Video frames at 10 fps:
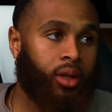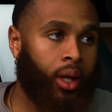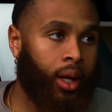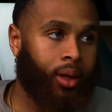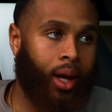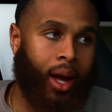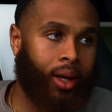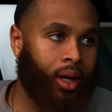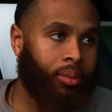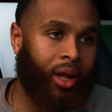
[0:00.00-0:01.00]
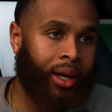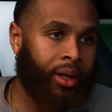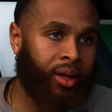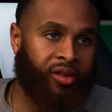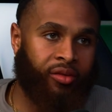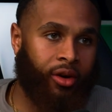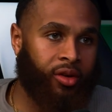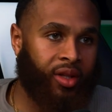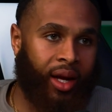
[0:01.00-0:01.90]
Like I had a couple of ideas at first.